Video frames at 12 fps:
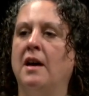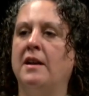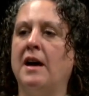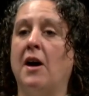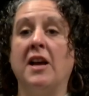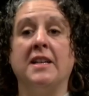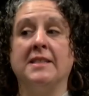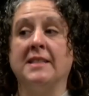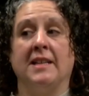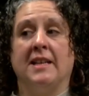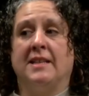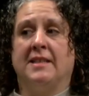Now it
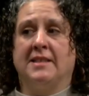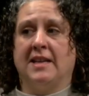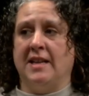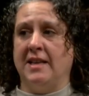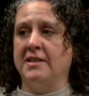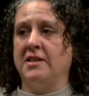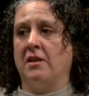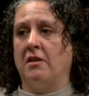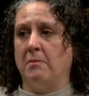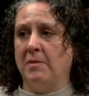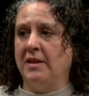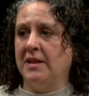doesn't get easier.
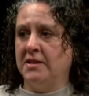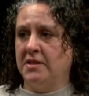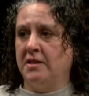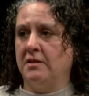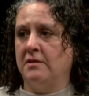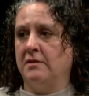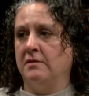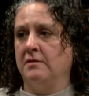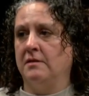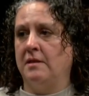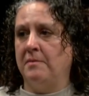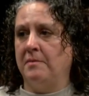I mean they
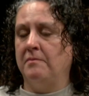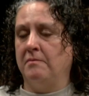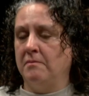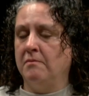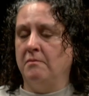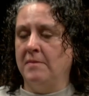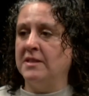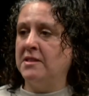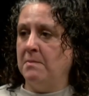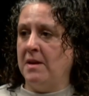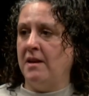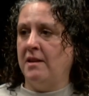still
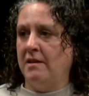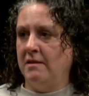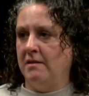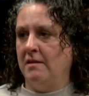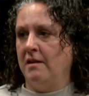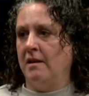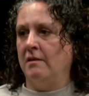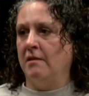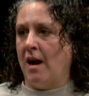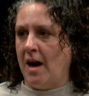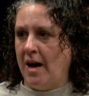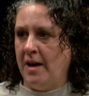miss me a
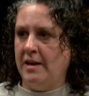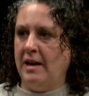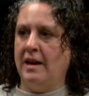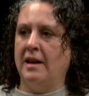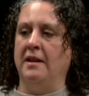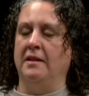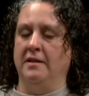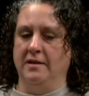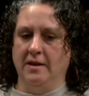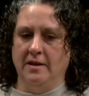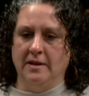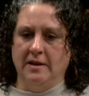lot, and
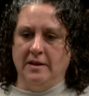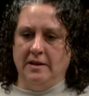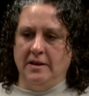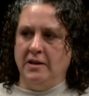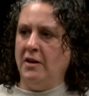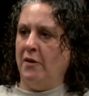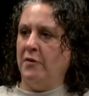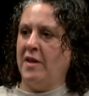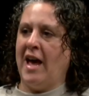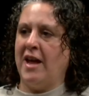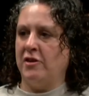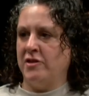
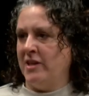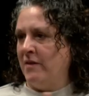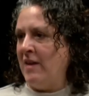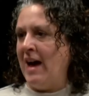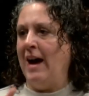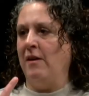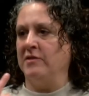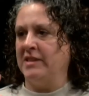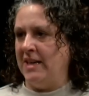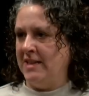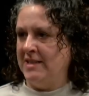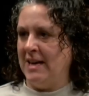the energy of the house.
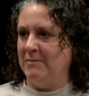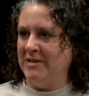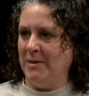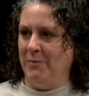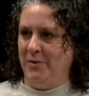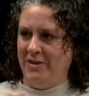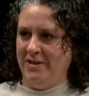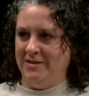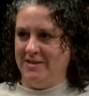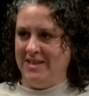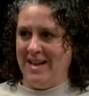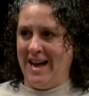Anytime
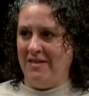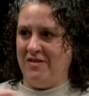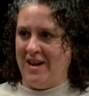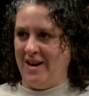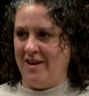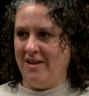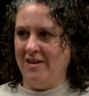someone's not there,